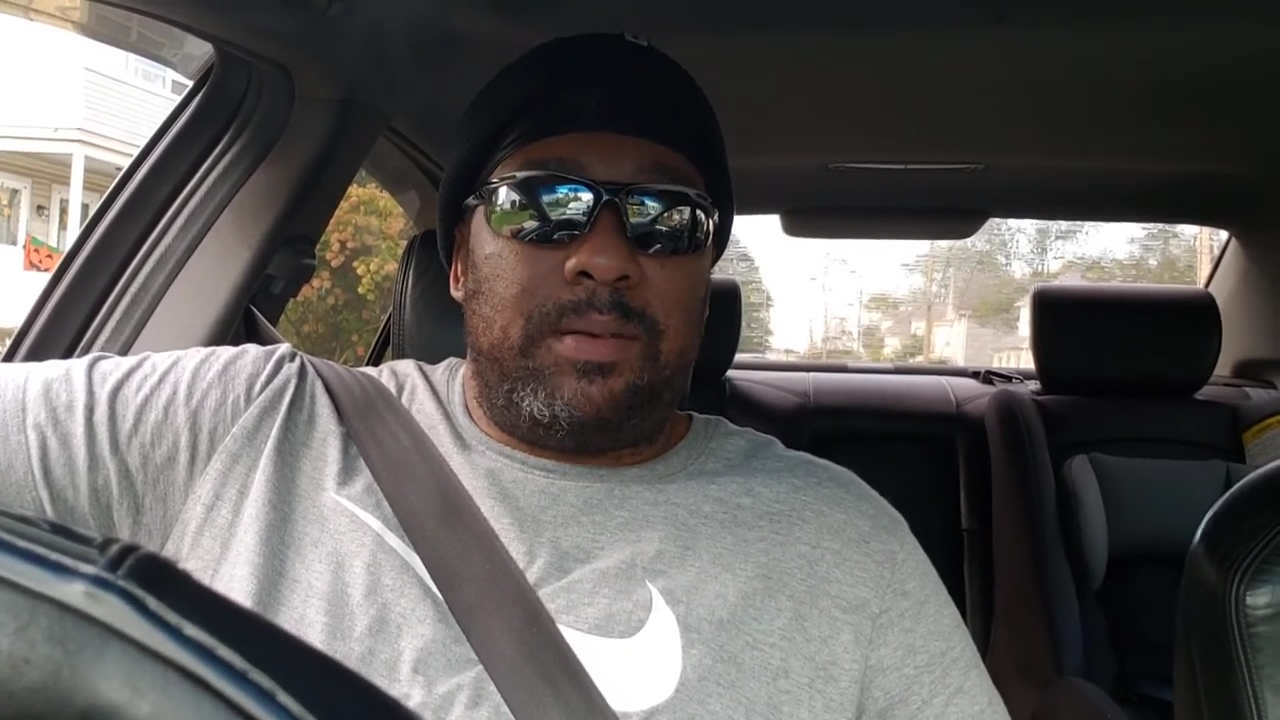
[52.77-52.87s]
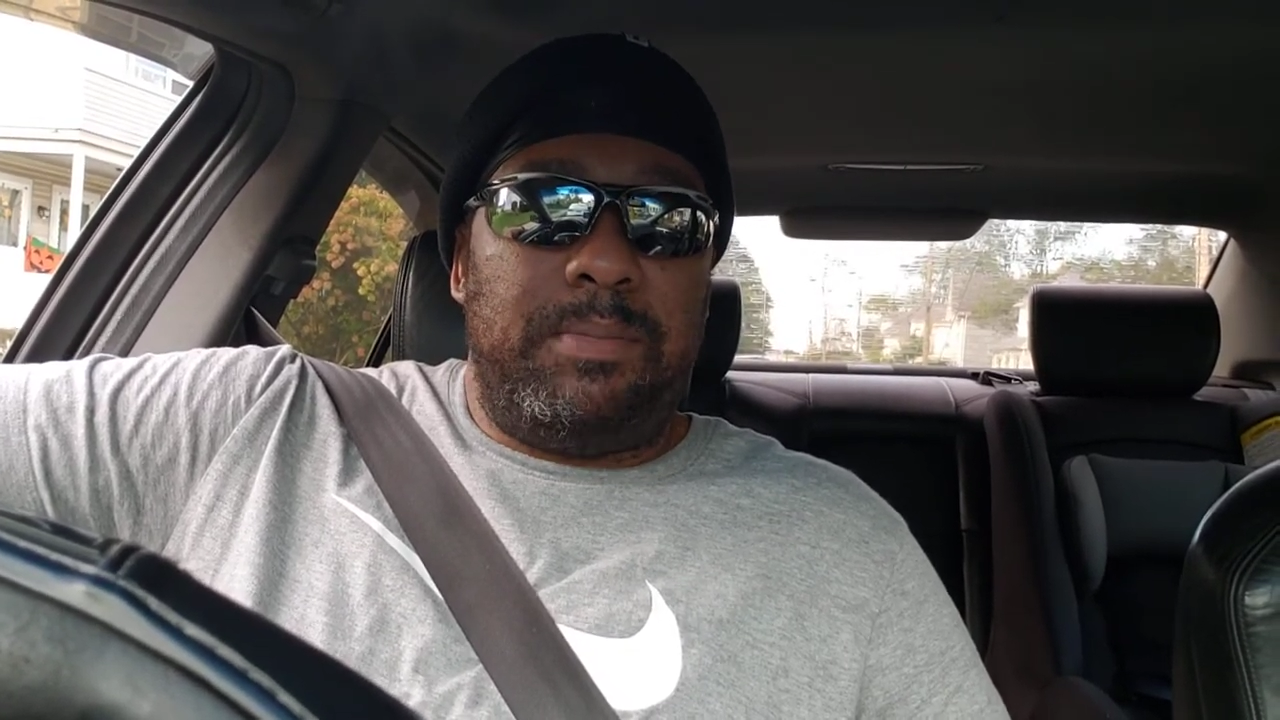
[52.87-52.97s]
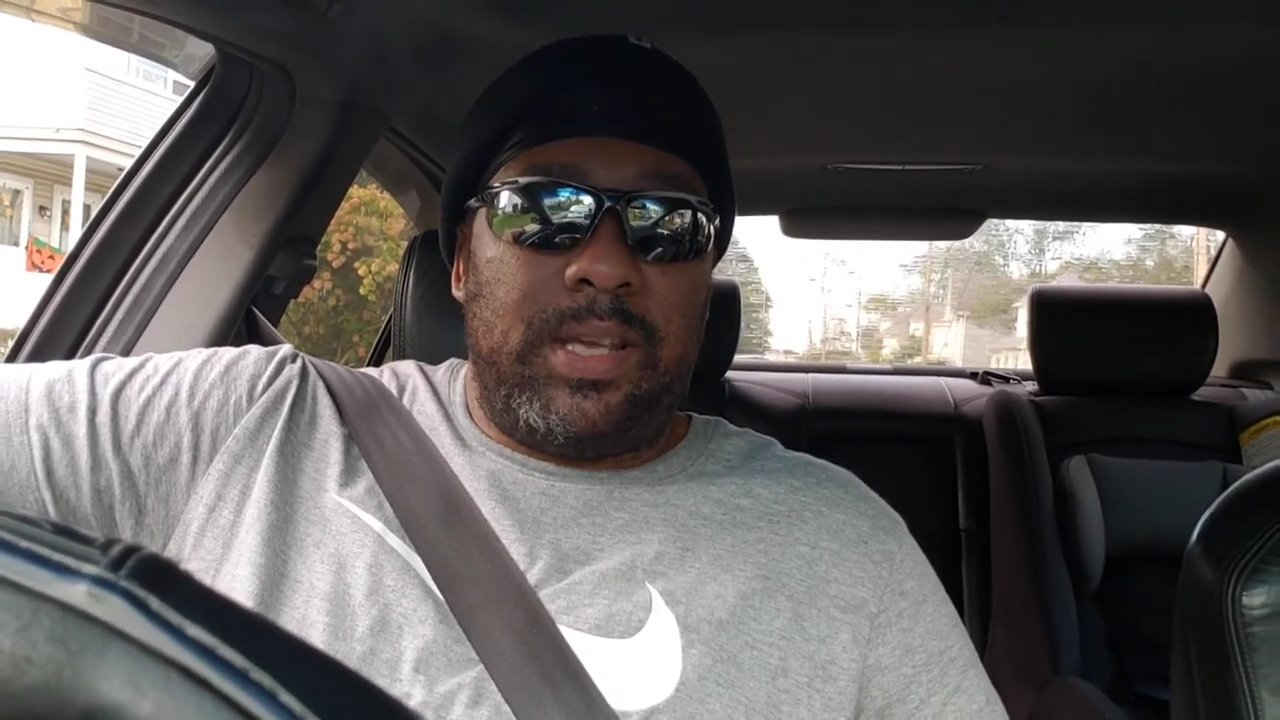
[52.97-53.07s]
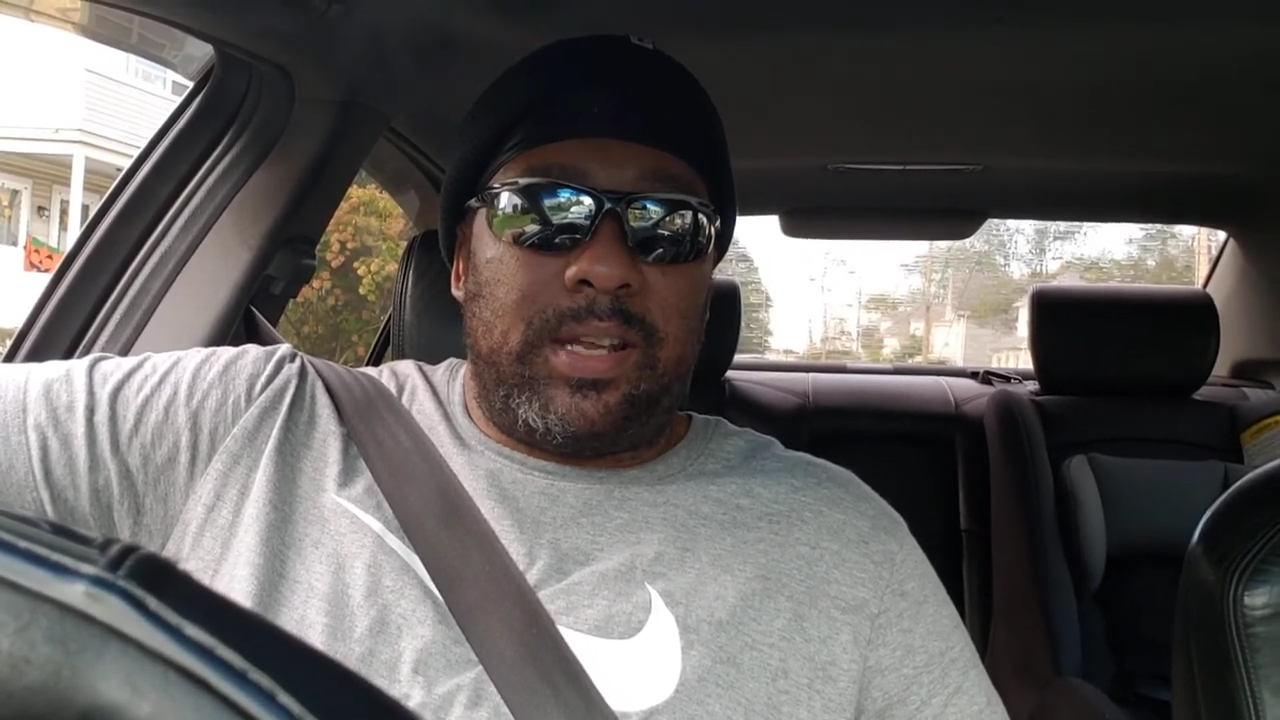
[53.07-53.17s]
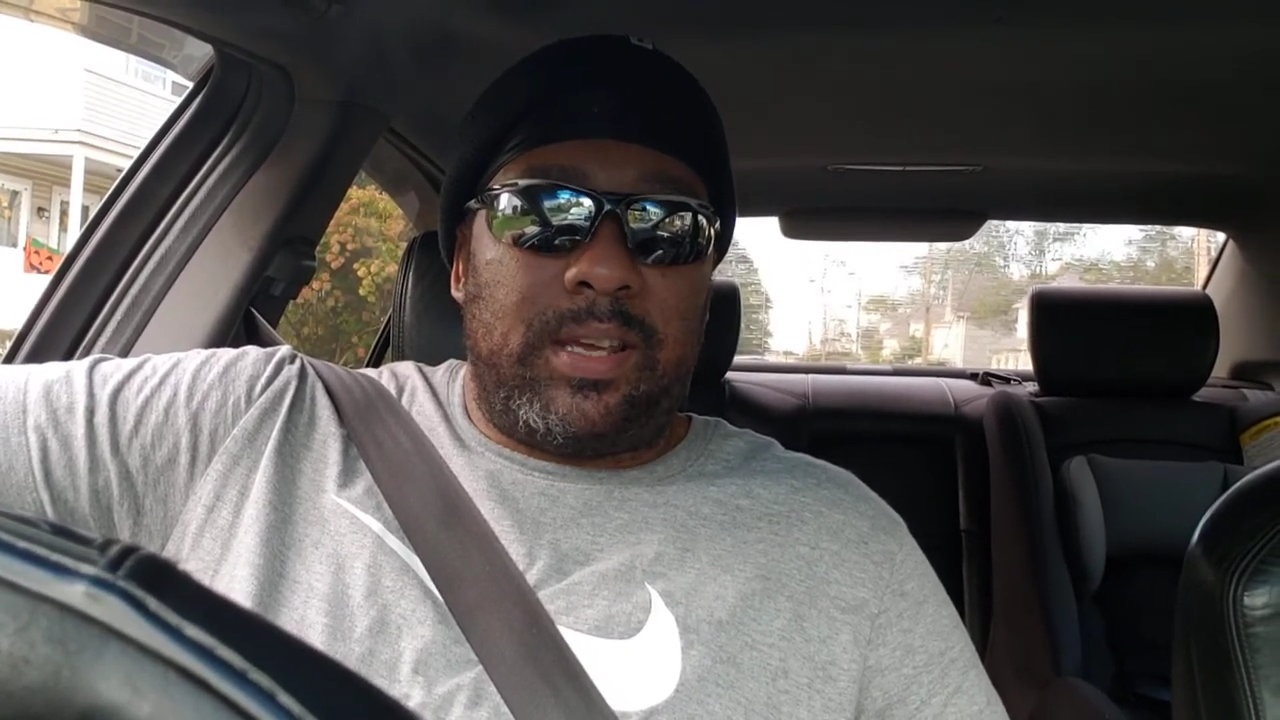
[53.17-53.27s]

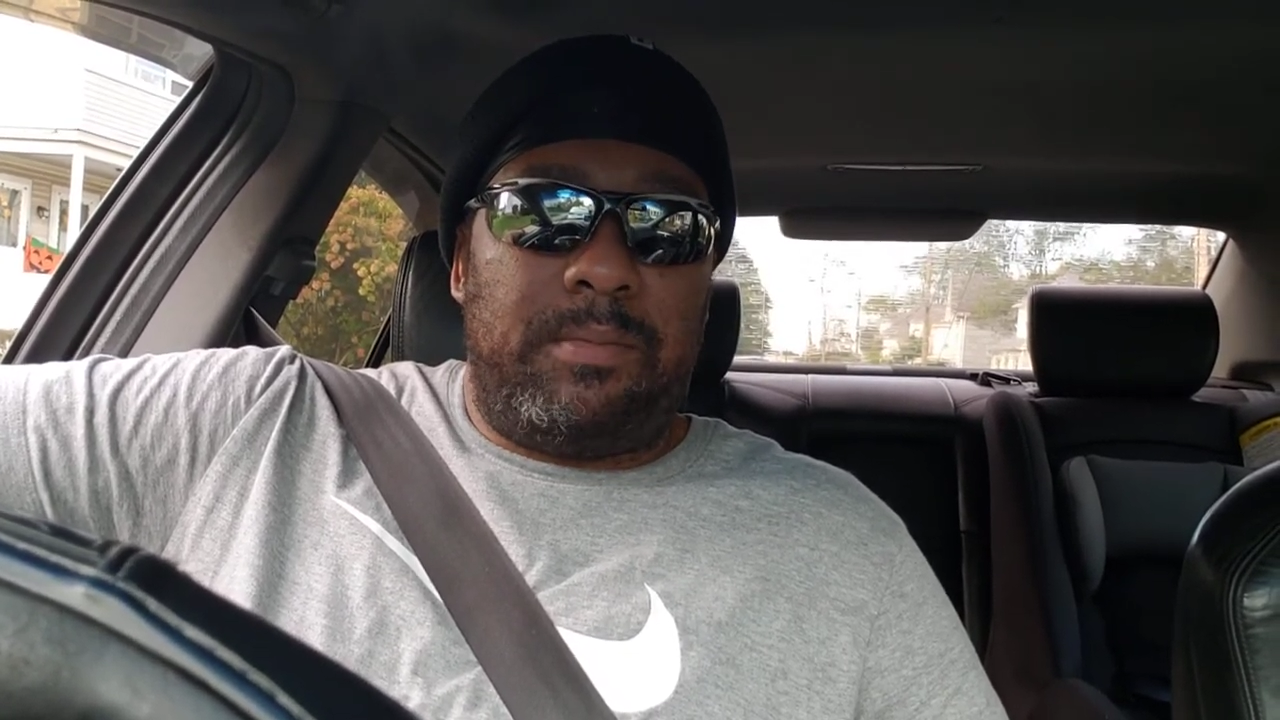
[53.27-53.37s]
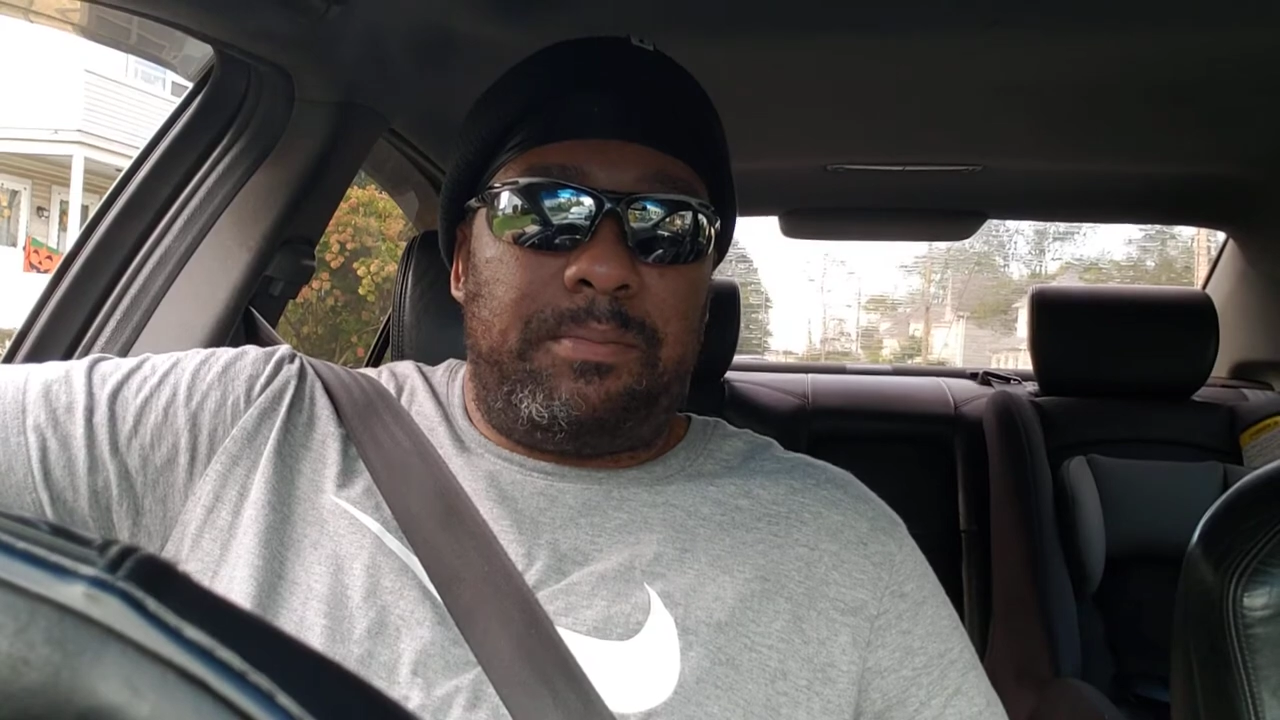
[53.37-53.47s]
medium,